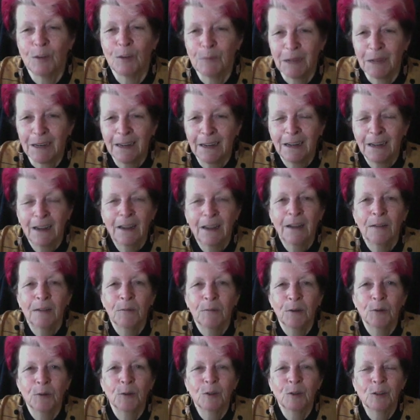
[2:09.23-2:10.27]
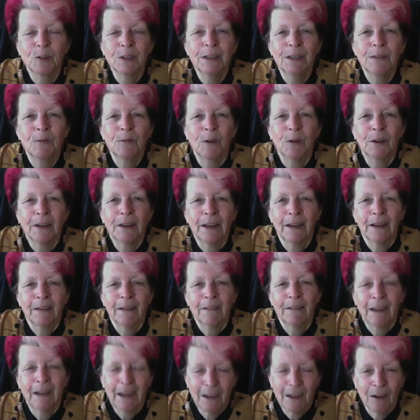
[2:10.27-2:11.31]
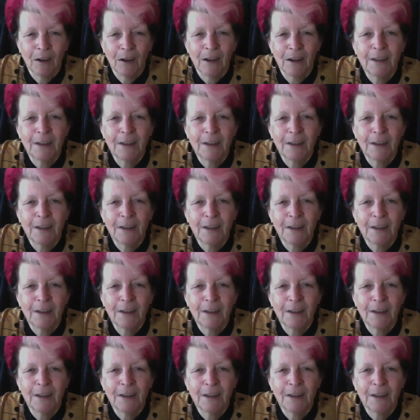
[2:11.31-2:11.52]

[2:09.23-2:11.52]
But we will see what our AI